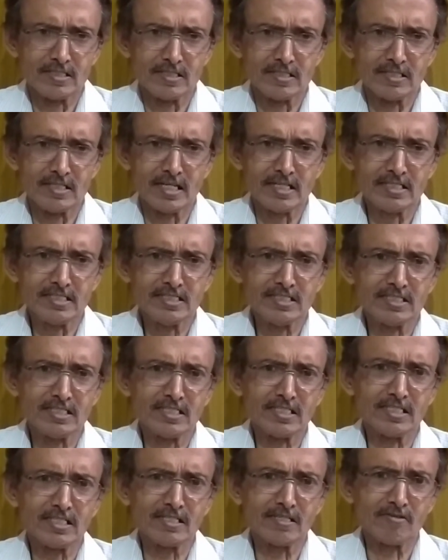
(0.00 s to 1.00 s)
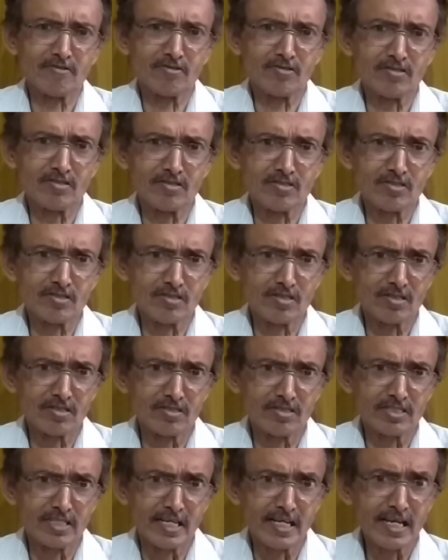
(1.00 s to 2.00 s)
that is the
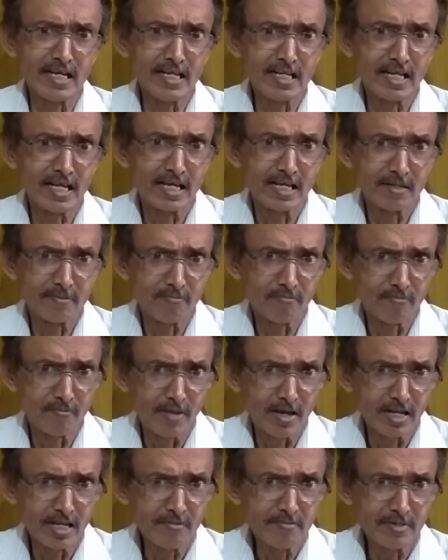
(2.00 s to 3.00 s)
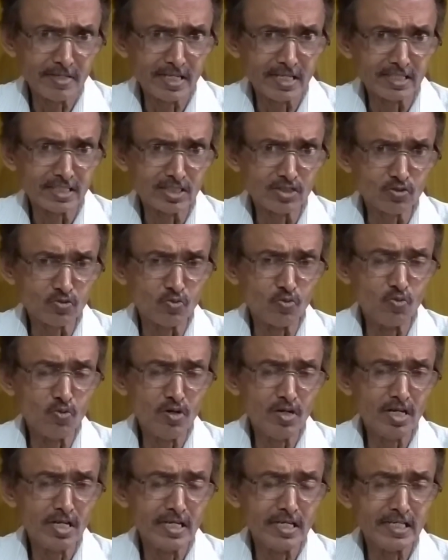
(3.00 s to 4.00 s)
second element, that is school.
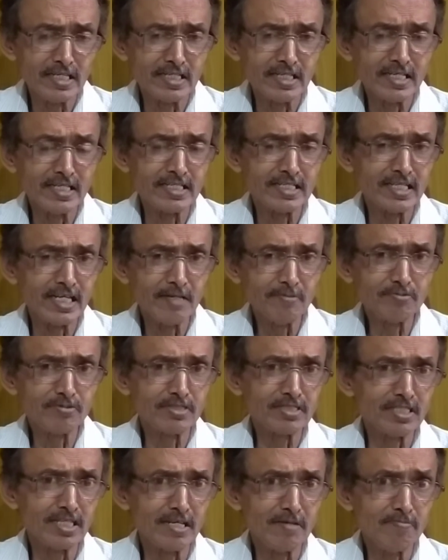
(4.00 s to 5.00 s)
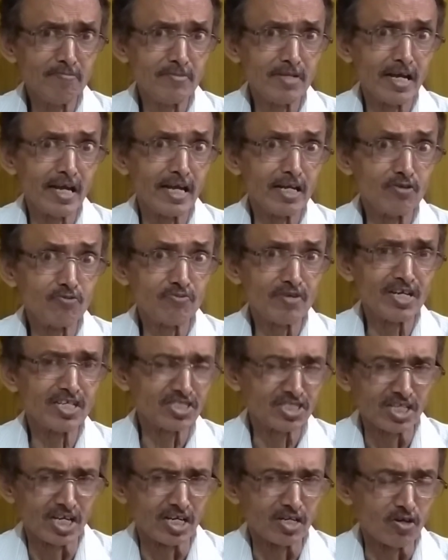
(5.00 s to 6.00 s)
It gives him the
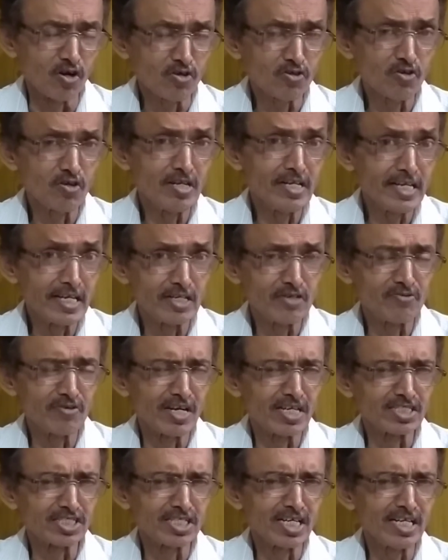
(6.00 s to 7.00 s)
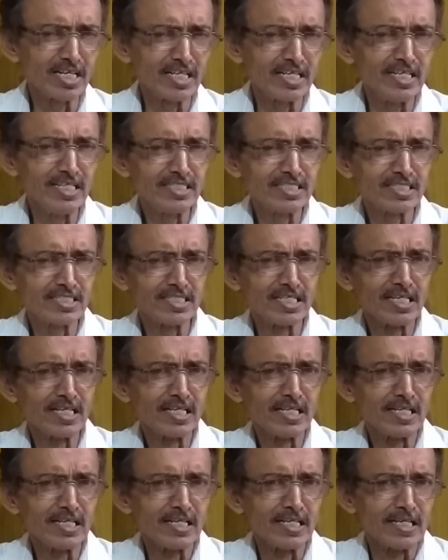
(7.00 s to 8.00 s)
education. Not only education, it
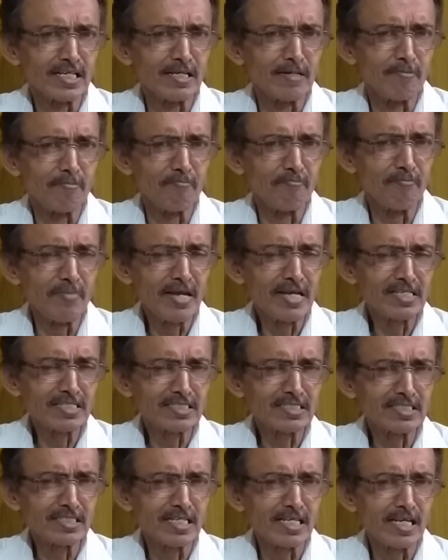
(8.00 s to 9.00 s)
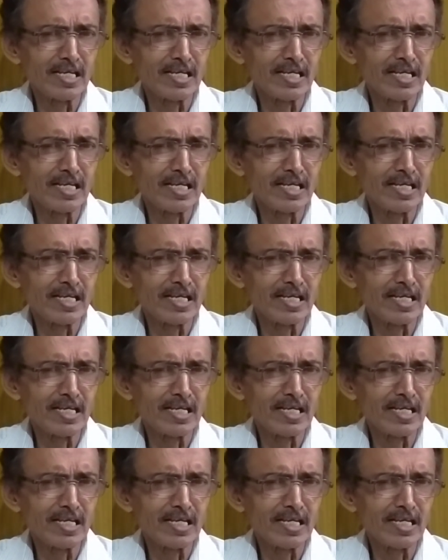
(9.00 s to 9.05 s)
makes